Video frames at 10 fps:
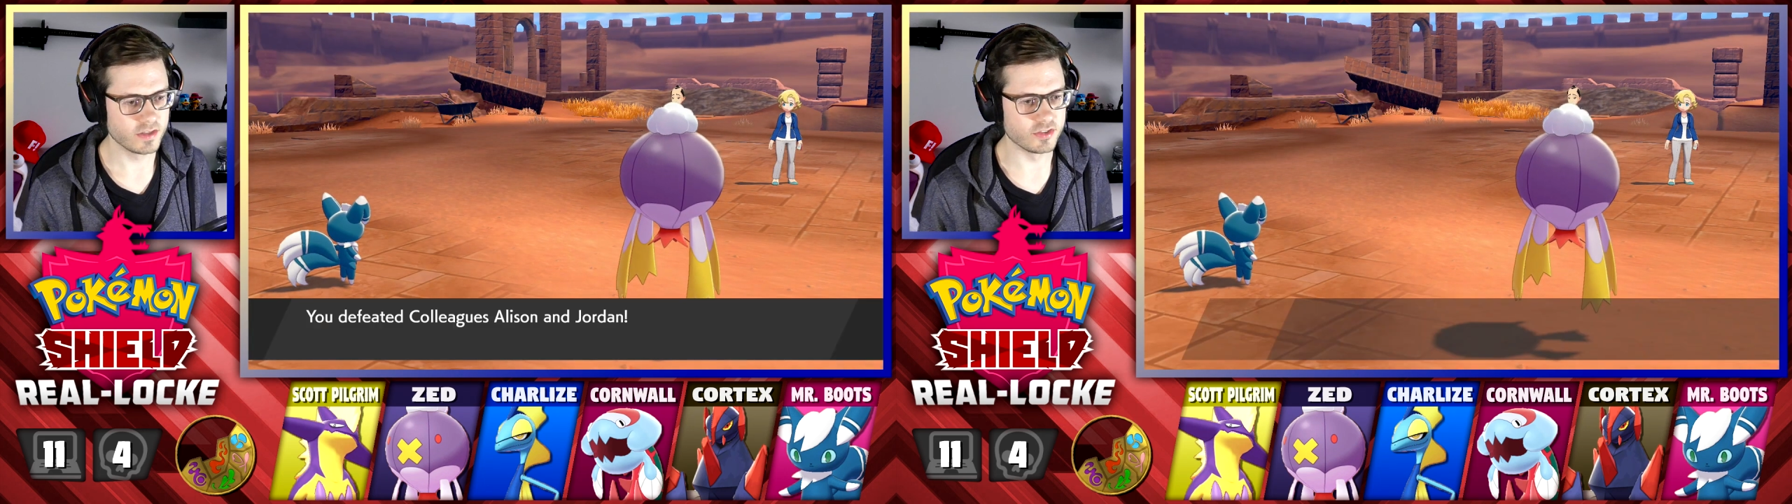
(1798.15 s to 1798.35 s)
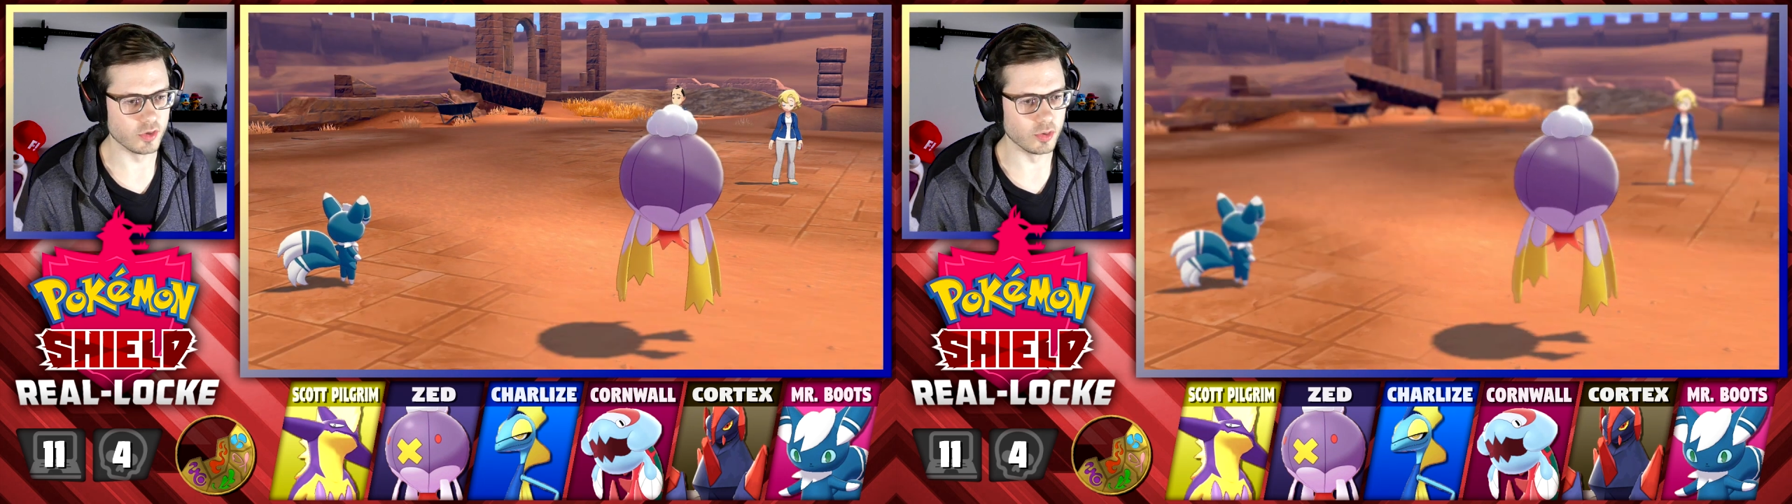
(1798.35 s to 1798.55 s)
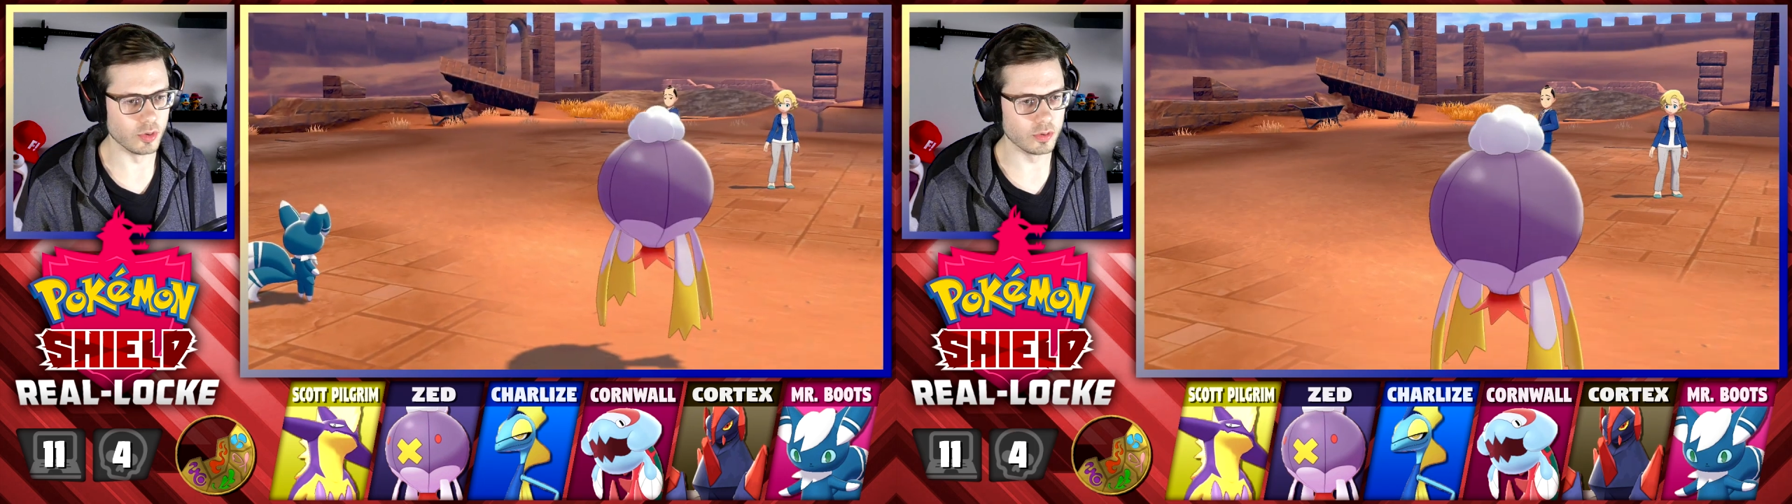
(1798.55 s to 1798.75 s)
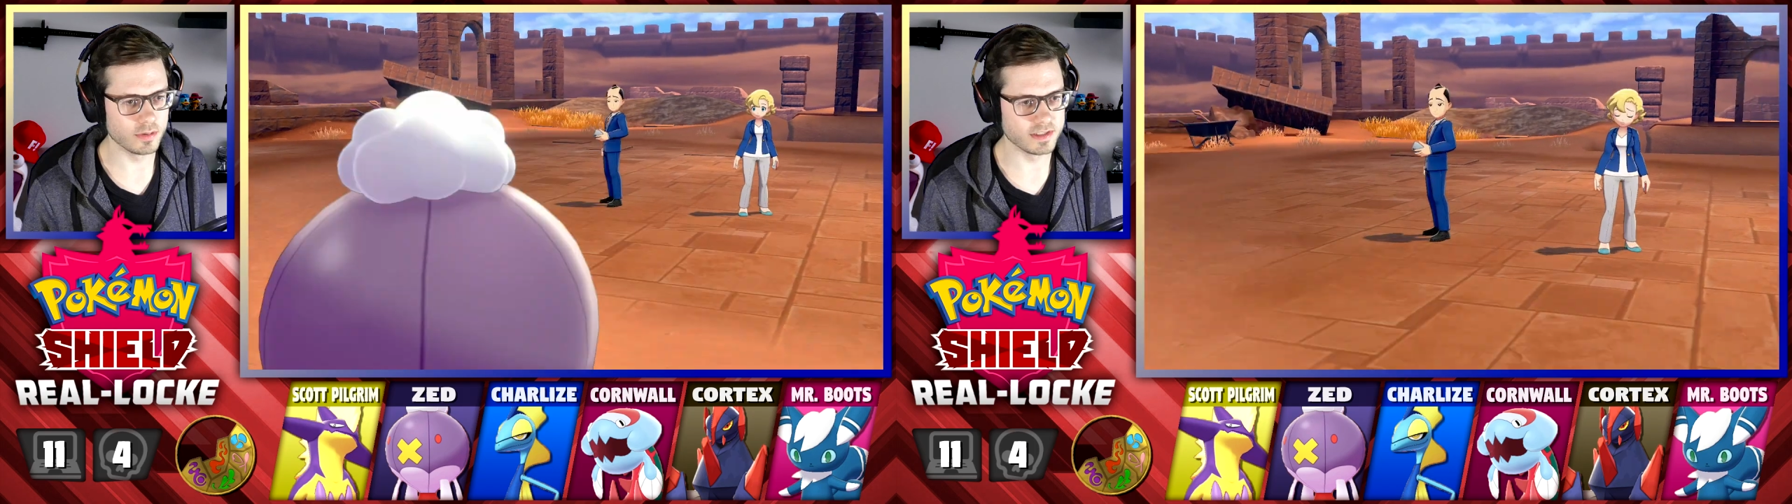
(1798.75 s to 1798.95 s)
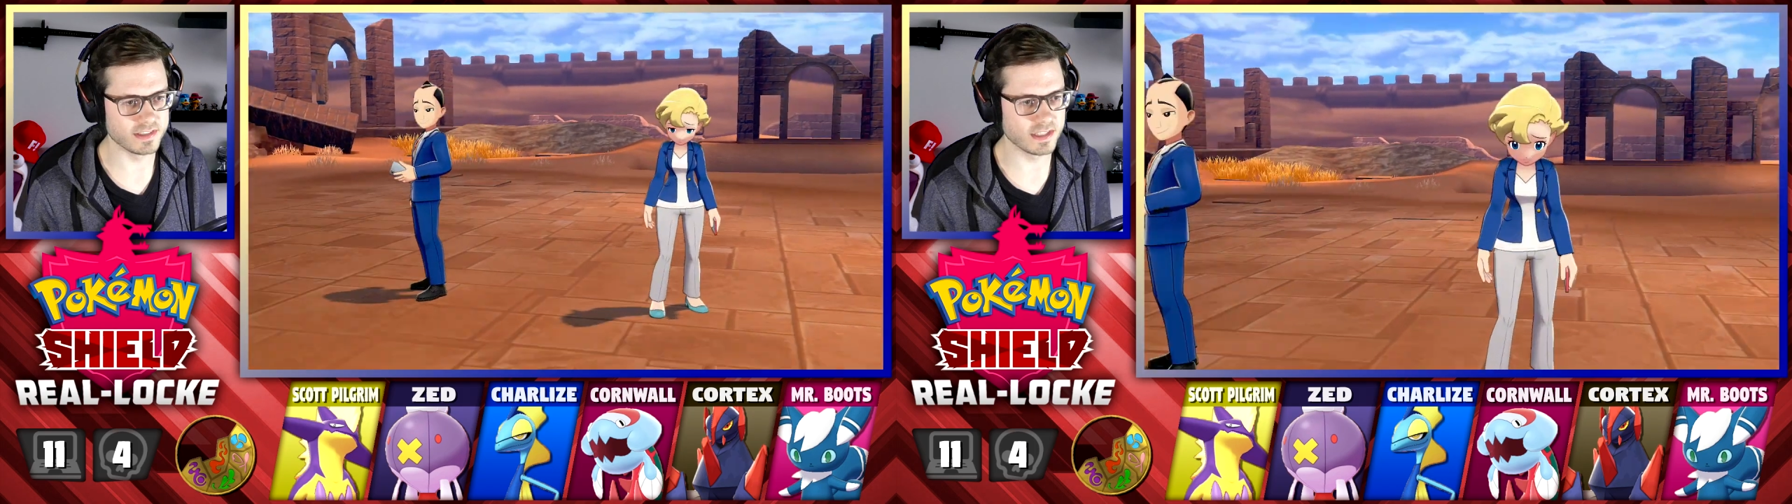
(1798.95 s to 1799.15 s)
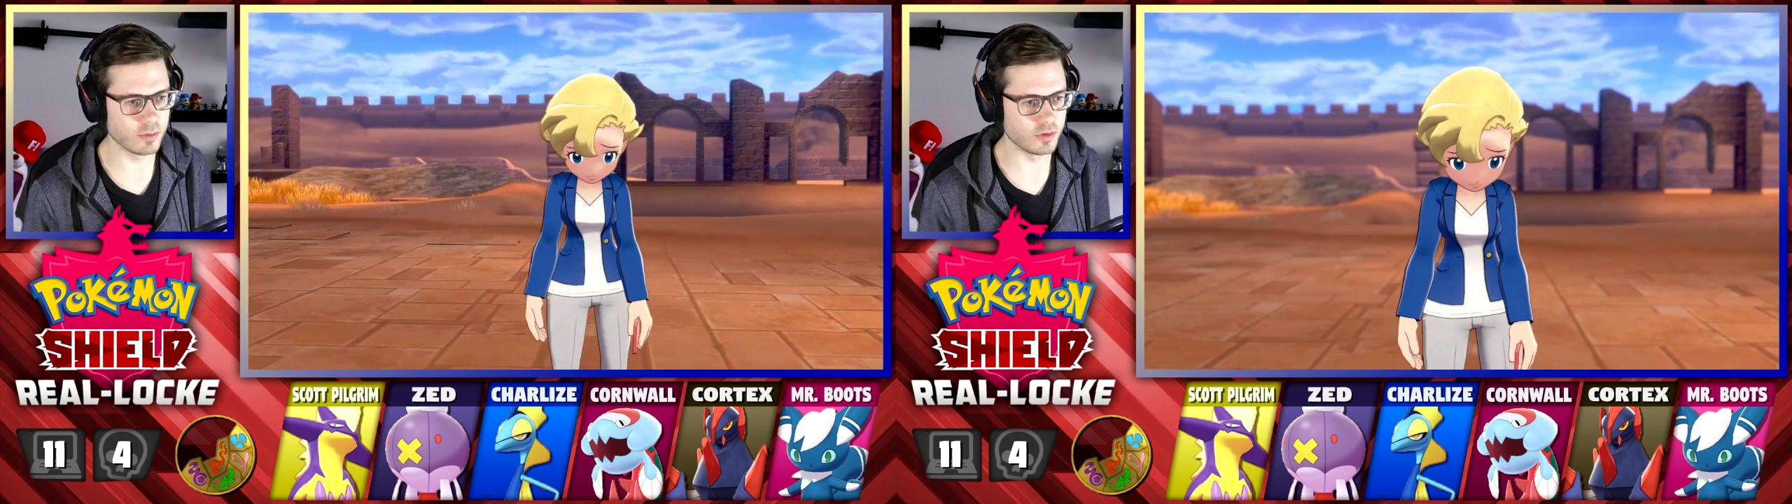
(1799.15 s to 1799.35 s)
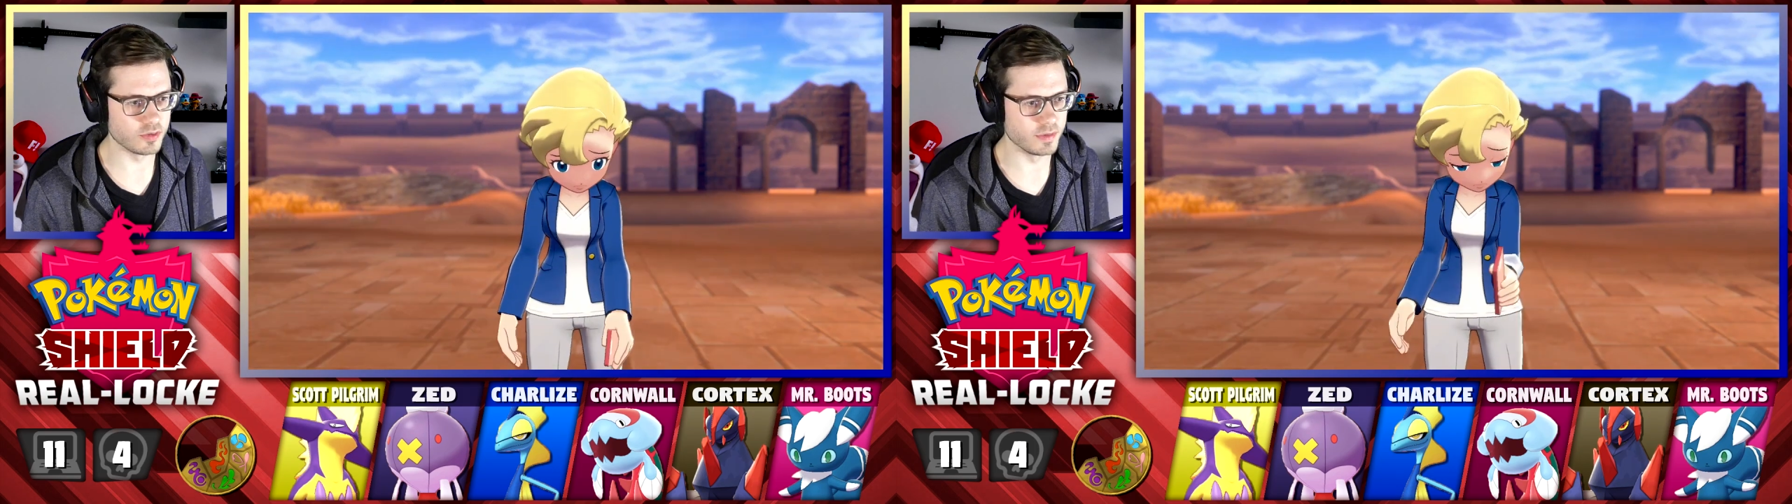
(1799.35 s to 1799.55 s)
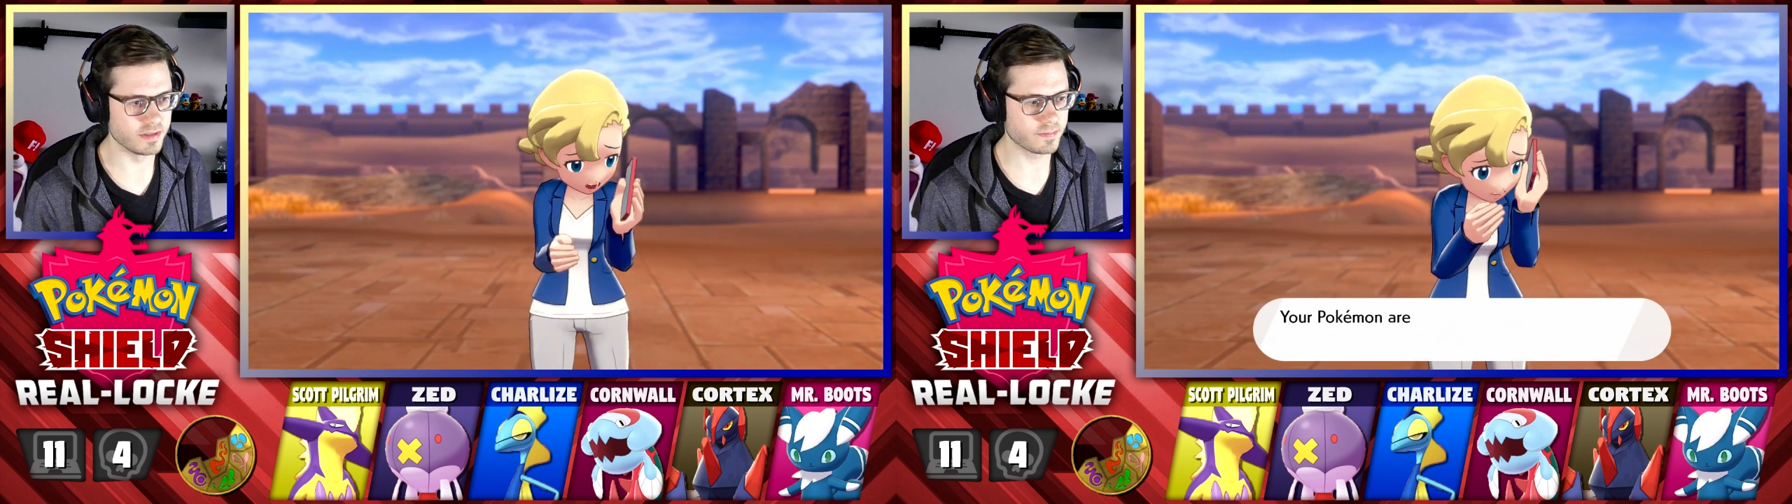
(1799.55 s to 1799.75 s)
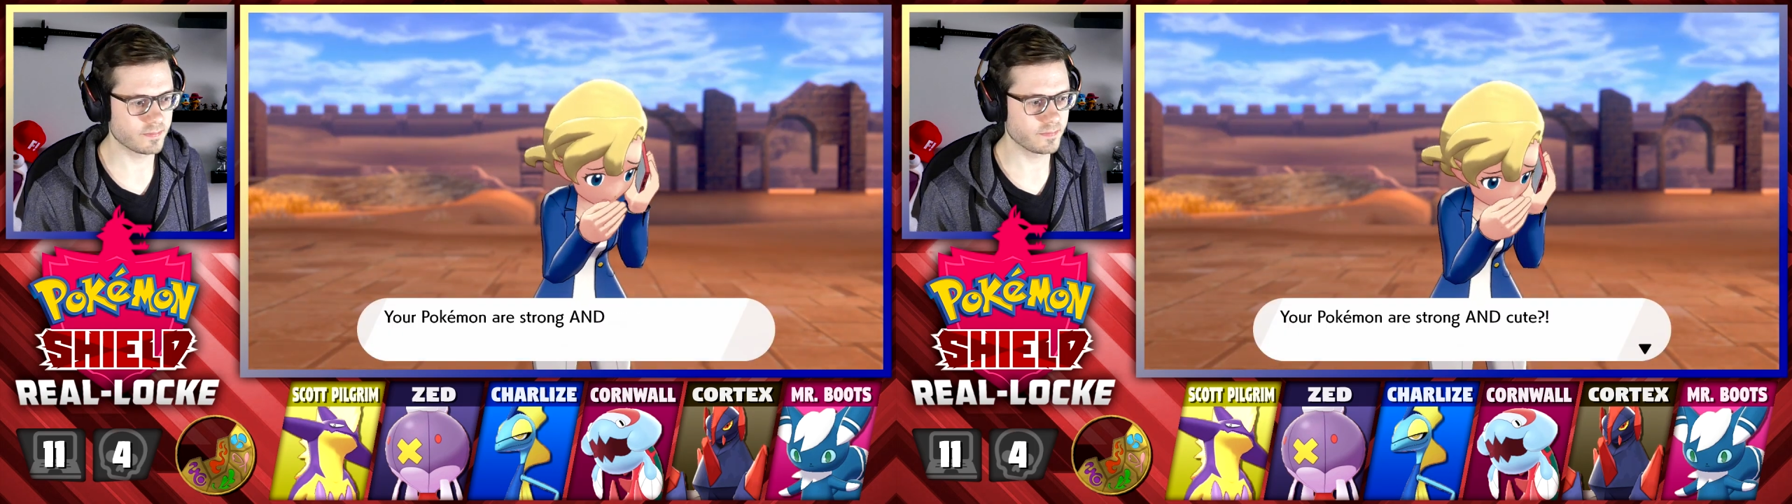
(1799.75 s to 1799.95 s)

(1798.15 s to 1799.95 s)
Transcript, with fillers: So, it's equal to me.